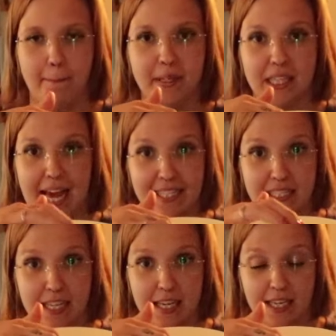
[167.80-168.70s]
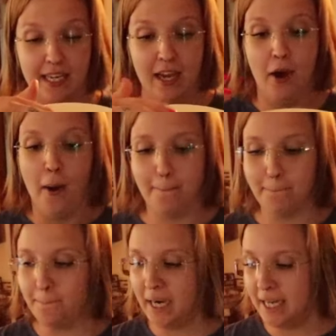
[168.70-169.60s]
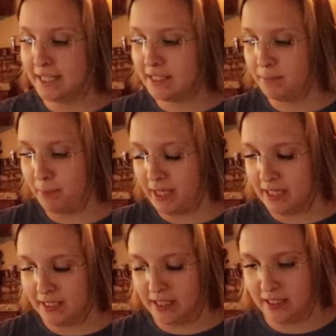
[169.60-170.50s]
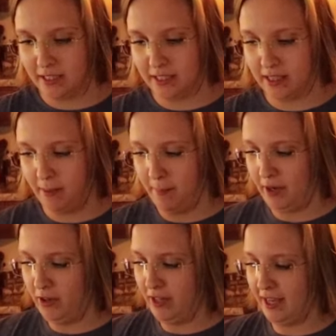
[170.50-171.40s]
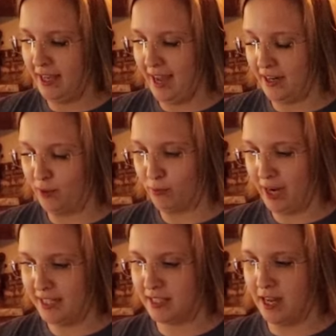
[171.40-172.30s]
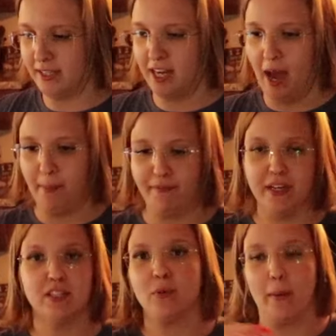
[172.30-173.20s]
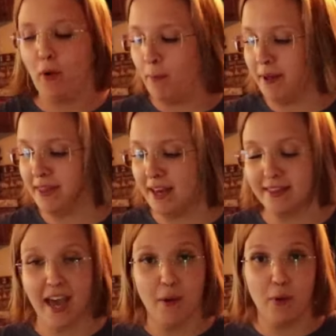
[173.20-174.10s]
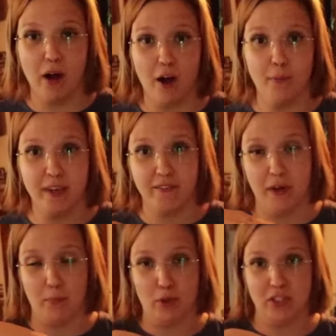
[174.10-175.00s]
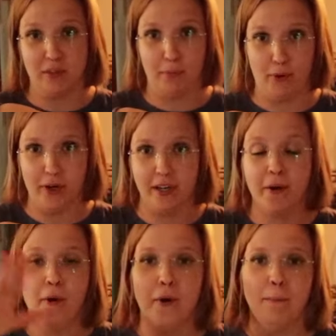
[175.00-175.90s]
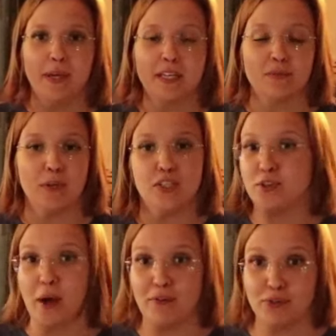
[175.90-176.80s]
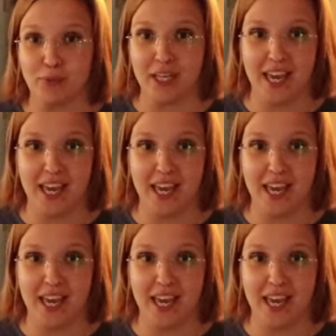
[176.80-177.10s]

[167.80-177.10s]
plastic, but because this is in the middle, it kind of rests on top of it, so I'm hoping that that will help give it more support, because we do have 3